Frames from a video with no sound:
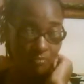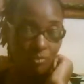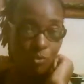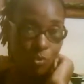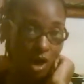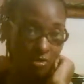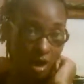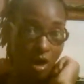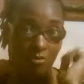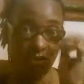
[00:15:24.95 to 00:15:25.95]
around
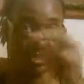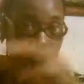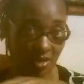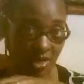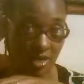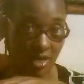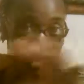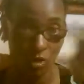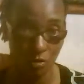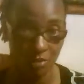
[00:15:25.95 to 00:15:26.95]
all these men and the
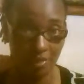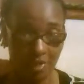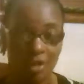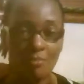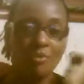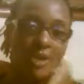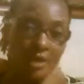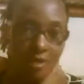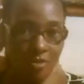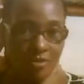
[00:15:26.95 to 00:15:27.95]
only man. Come on now,
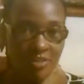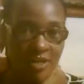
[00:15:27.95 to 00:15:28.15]
Lawrence.